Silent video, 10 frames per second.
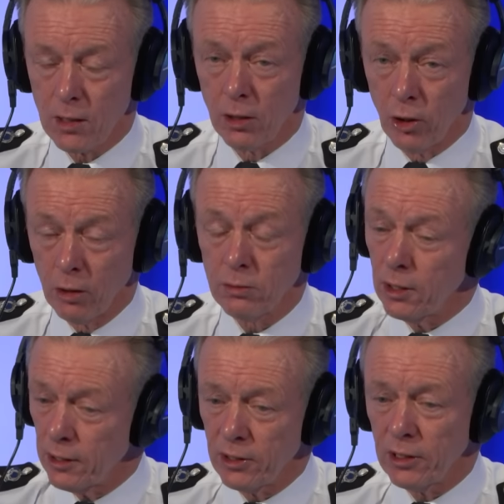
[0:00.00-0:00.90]
No,
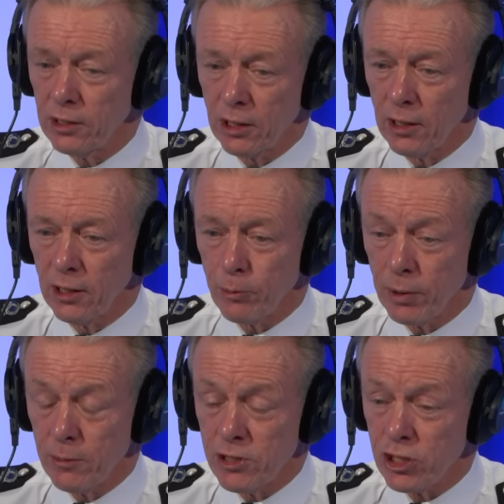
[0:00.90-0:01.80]
and I think uh, the
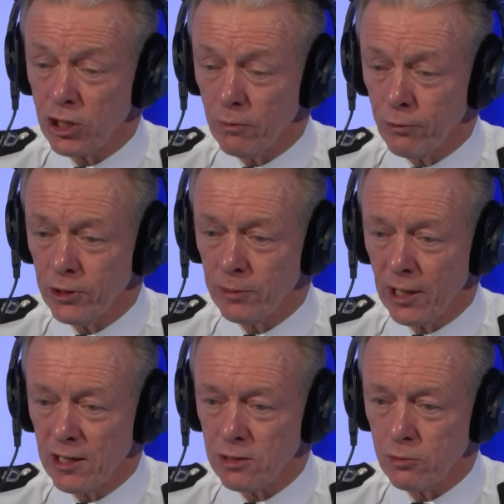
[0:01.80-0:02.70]
Prime Minister confirmed
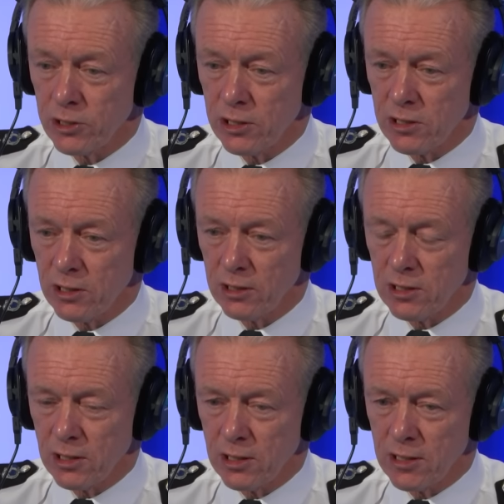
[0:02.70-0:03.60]
that, which is
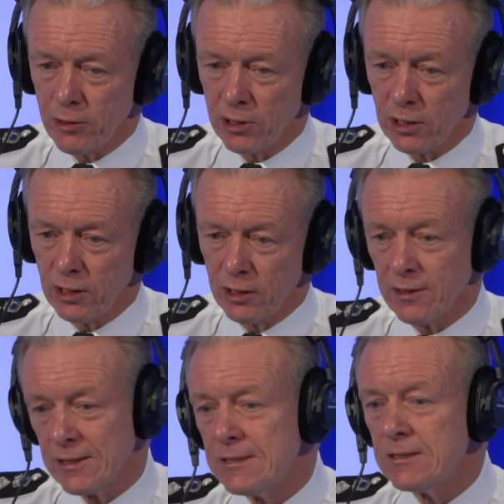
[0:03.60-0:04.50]
that uh, they were
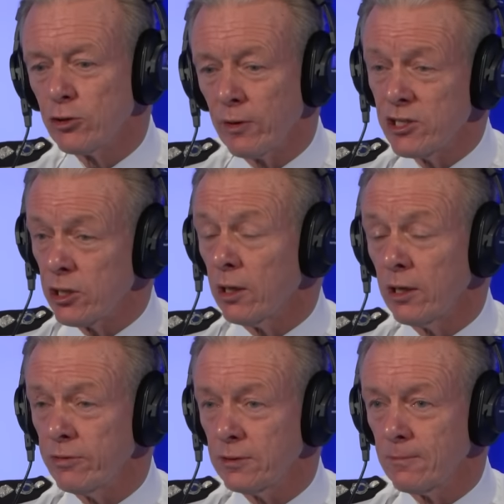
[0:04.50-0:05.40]
clearly threats to
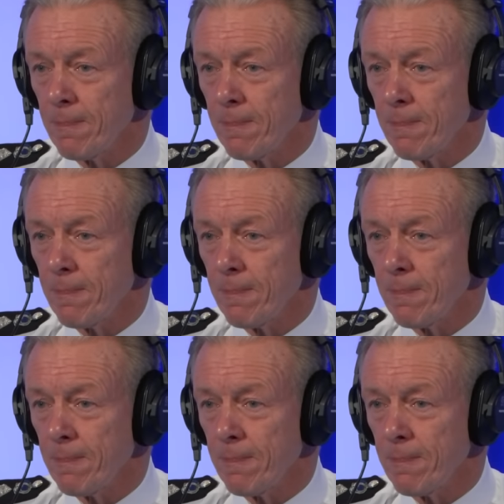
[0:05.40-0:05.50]
life.